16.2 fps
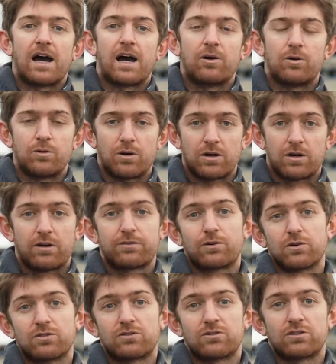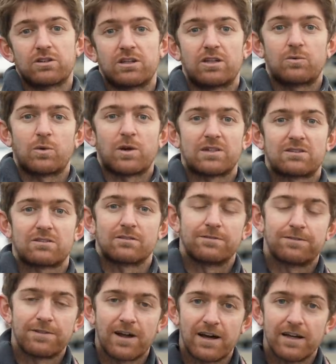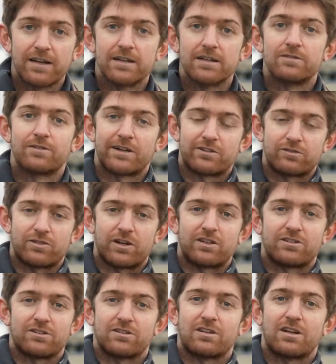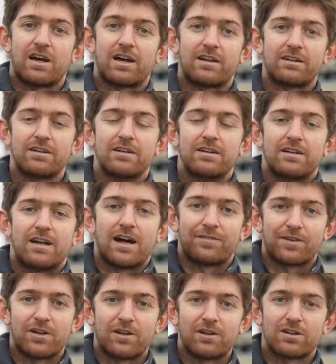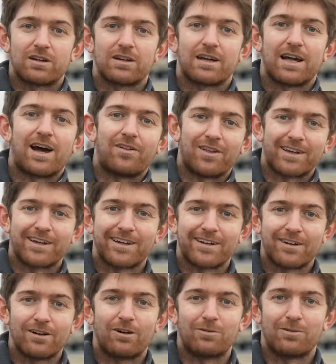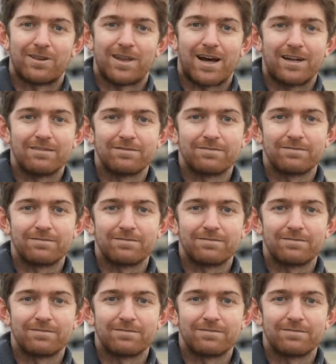who are of course doing the Western Flyer restoration and having a look at how they're getting along with that.